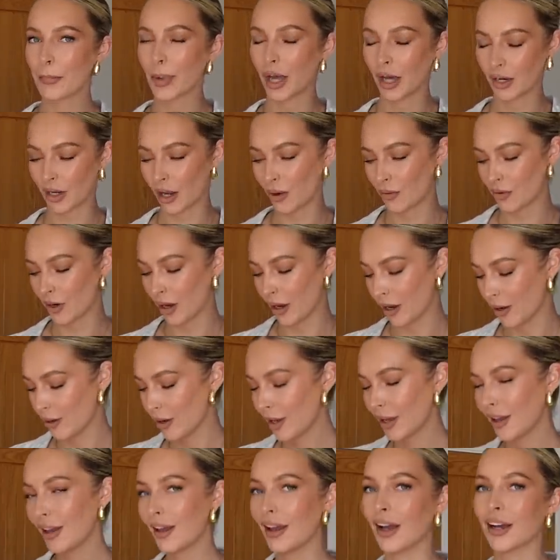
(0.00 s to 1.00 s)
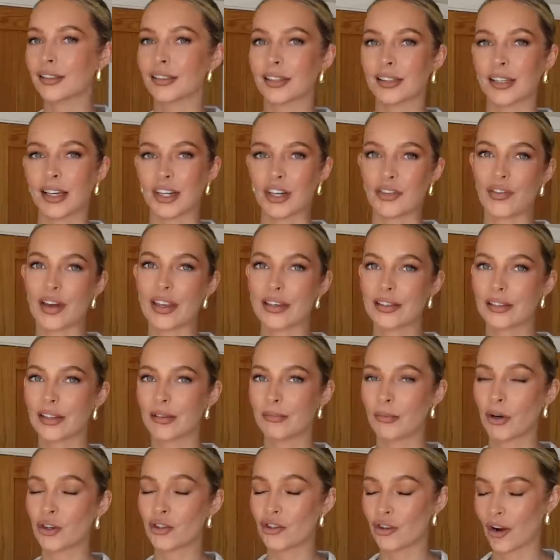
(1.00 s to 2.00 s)
I don't know. As I said, I've entered
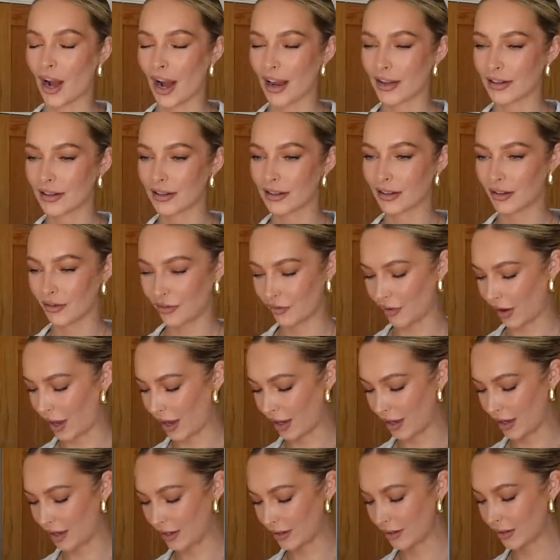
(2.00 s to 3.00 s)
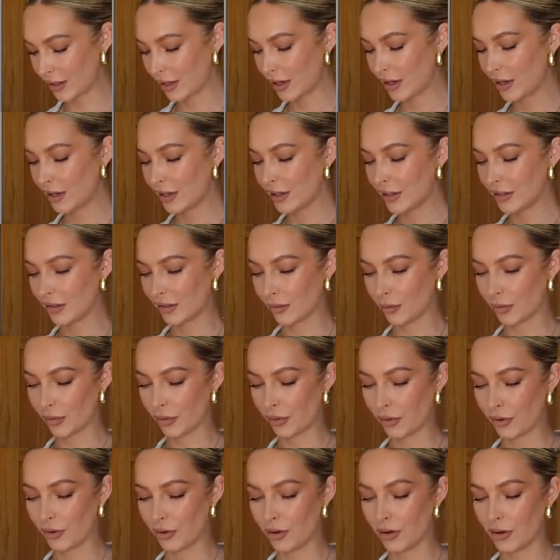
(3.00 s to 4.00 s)
my dress phase. So I
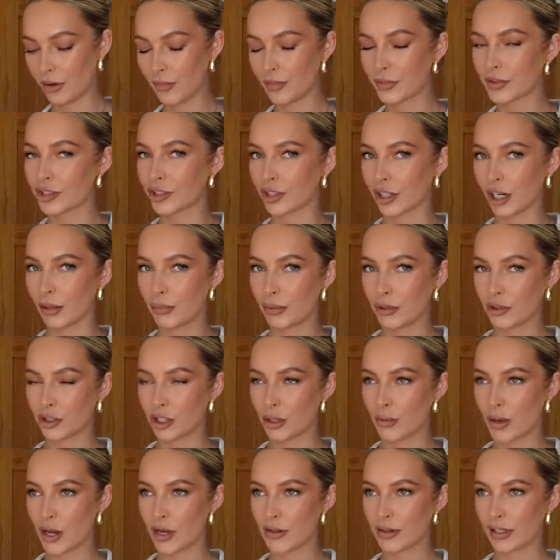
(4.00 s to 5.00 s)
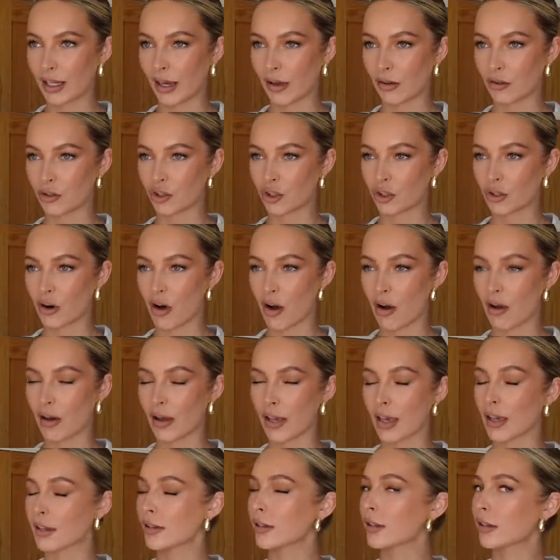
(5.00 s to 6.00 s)
thought, should I push the boat out and try
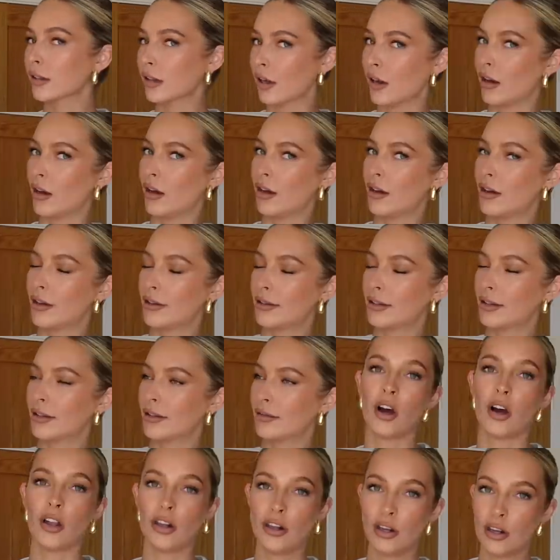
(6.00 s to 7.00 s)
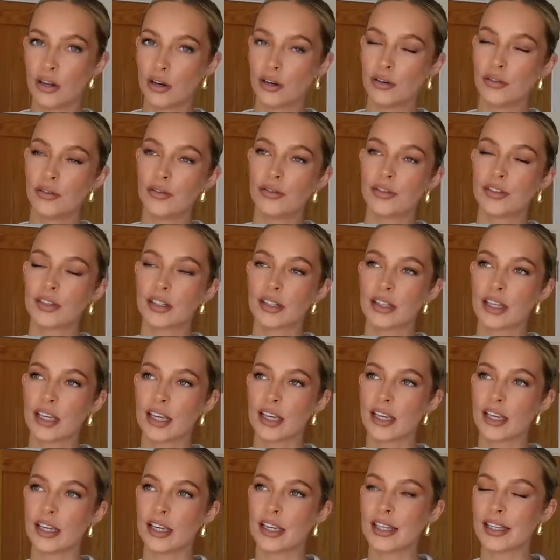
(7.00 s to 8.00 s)
a skirt? I loved
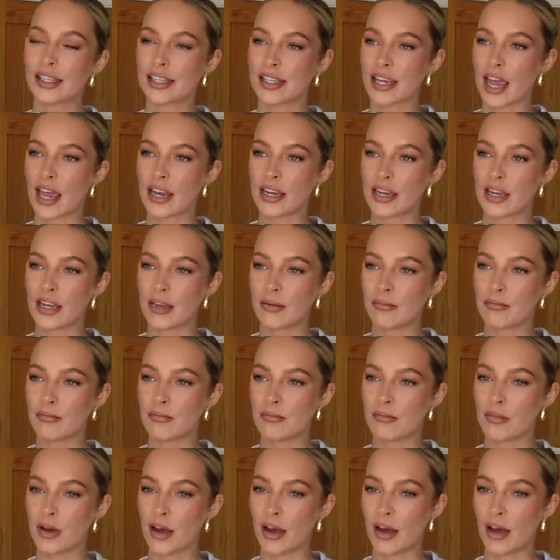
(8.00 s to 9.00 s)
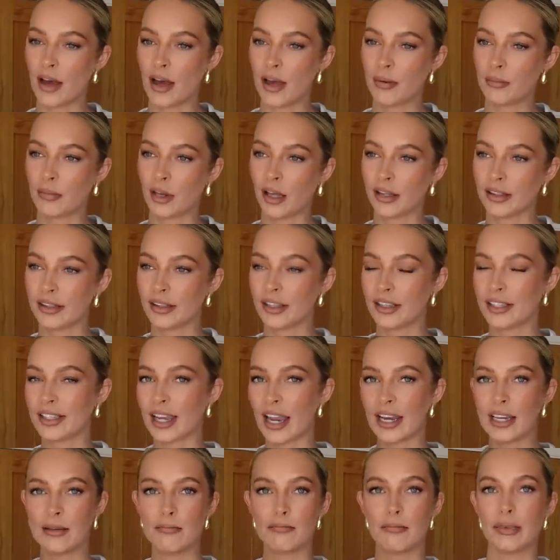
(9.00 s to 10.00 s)
the denim, like the
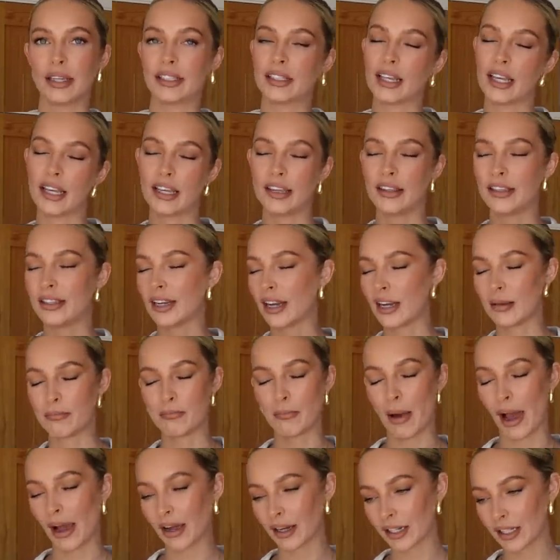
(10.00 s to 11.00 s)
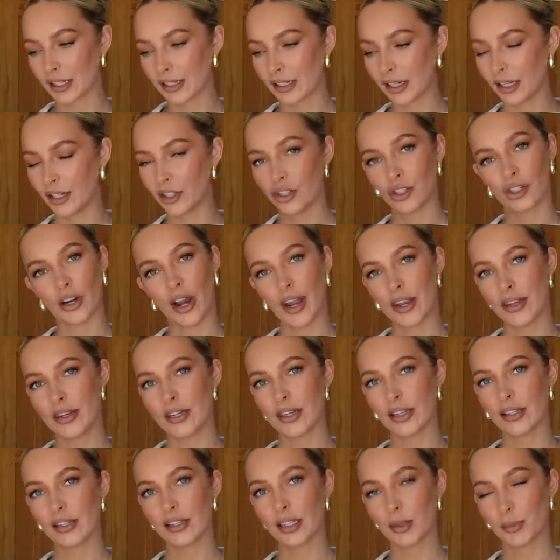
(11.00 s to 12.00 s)
denim midi, the denim maxi
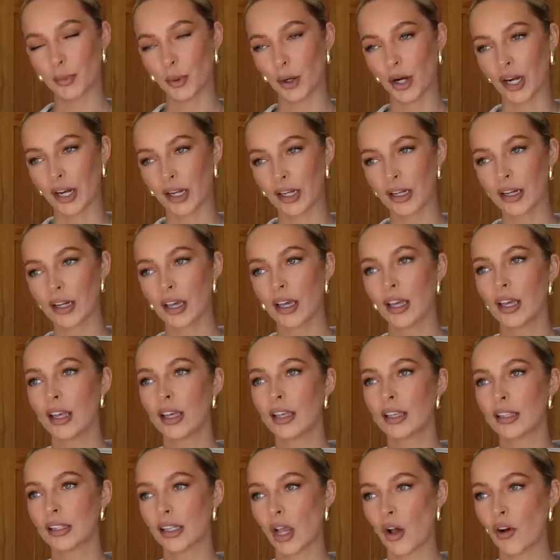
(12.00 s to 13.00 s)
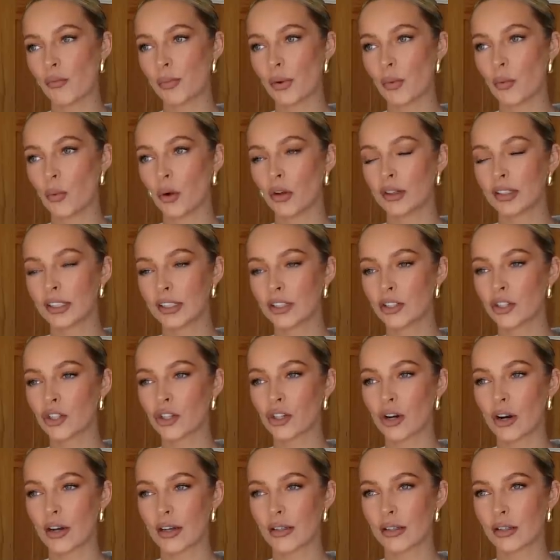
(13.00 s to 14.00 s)
trend in spring. So I've been wanting to
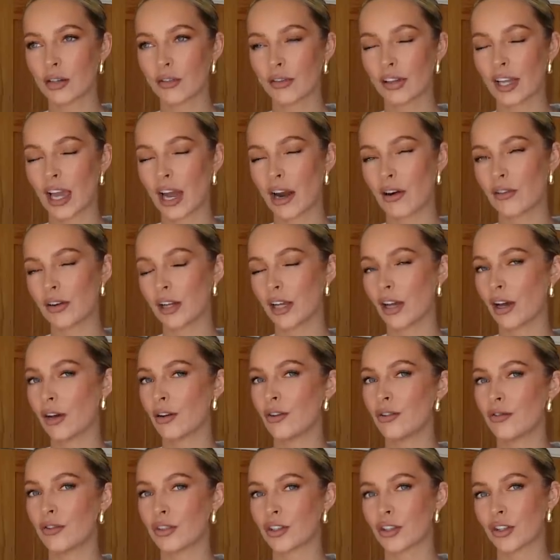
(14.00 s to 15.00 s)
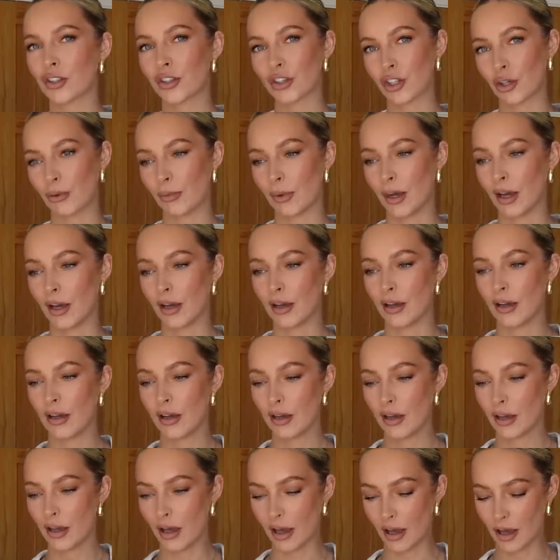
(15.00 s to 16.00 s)
try and sort of carry it over to summer.
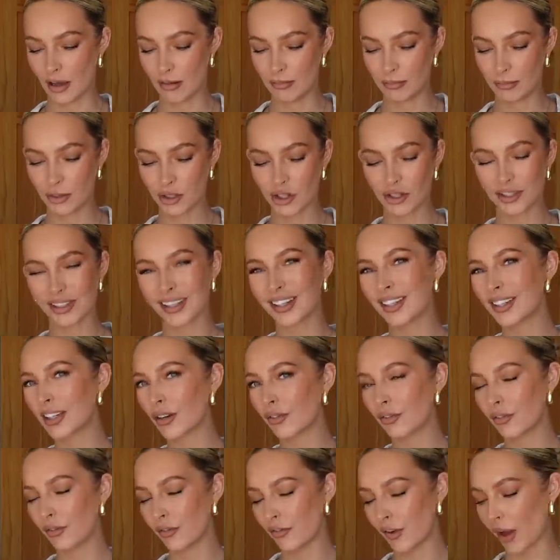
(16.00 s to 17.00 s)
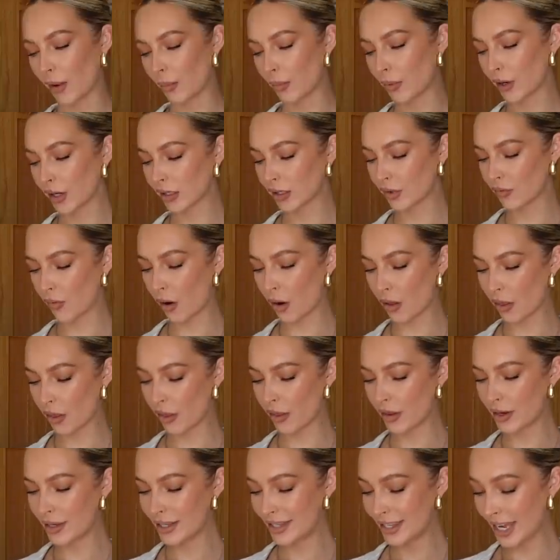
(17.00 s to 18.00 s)
But just in a different fabric, so rather
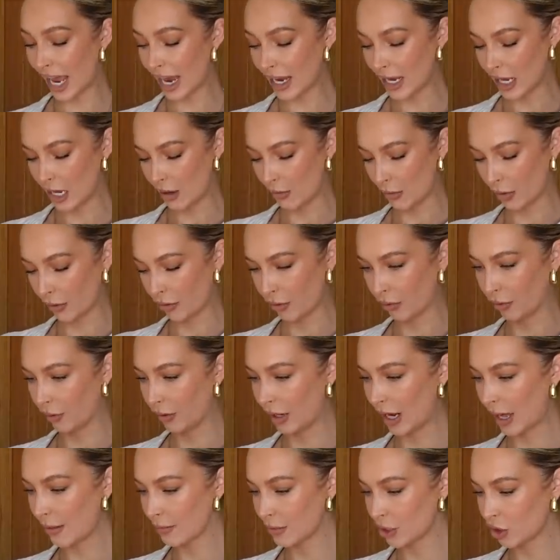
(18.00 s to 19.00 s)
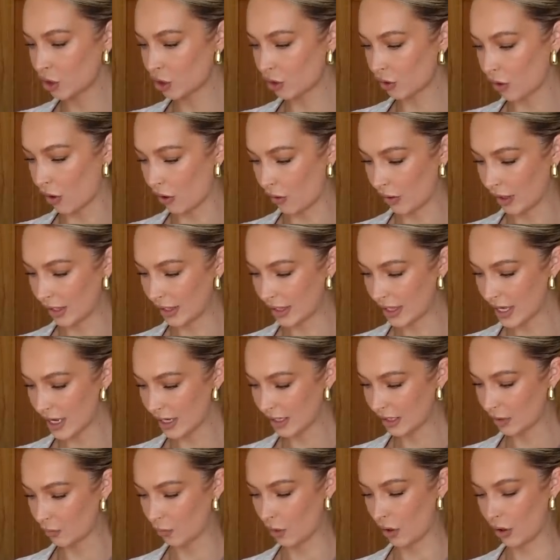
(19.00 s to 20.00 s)
than denim, I thought, let me try
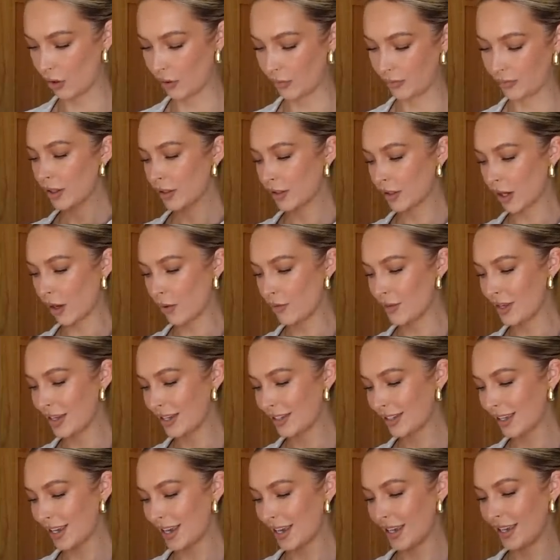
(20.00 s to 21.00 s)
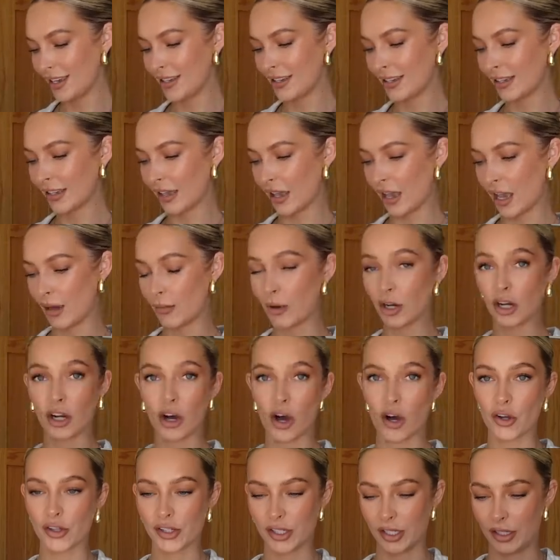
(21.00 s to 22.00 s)
this one. So this is a
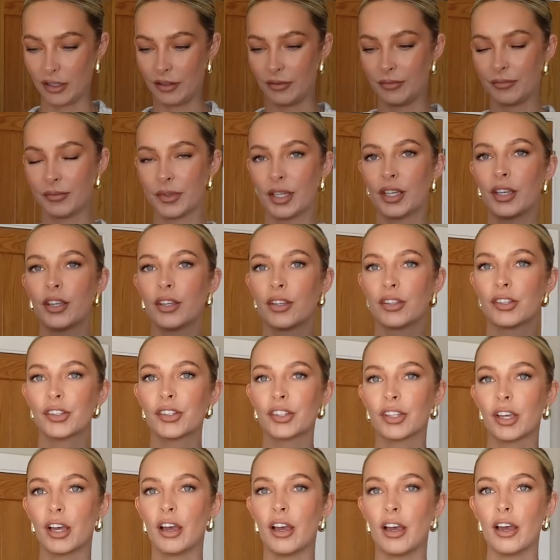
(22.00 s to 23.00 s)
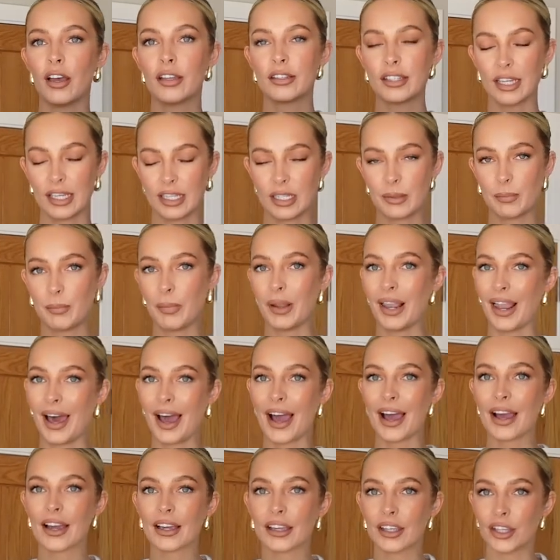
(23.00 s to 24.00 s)
cotton skirt. It's
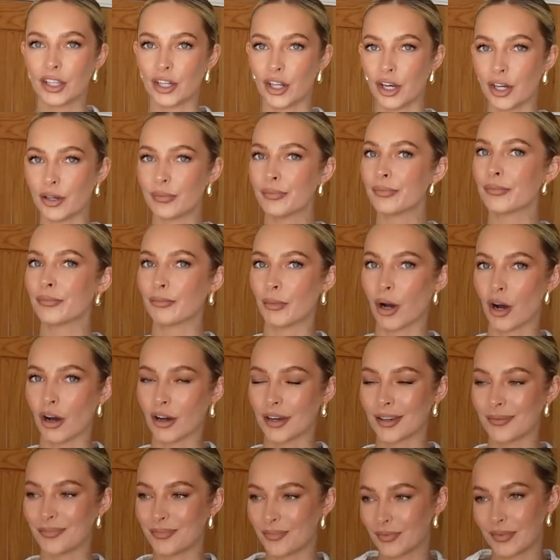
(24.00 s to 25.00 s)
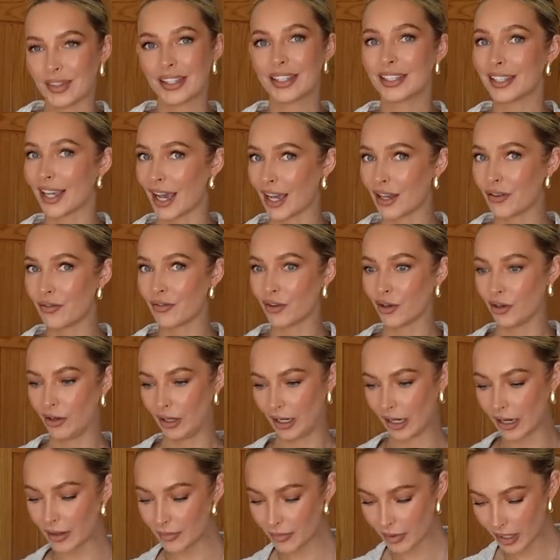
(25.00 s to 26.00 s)
black, you know, my safe
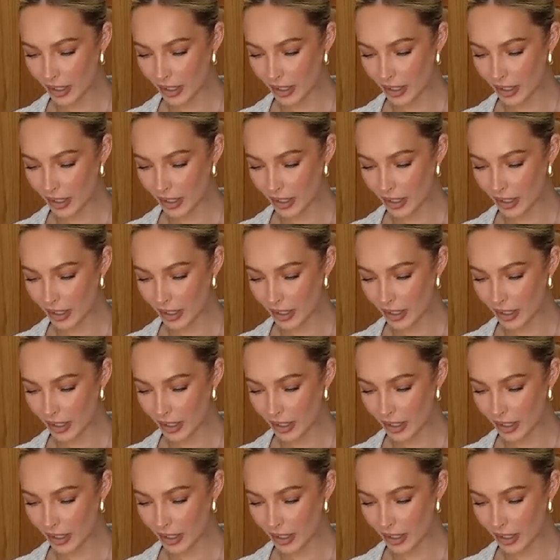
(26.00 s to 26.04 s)
colour.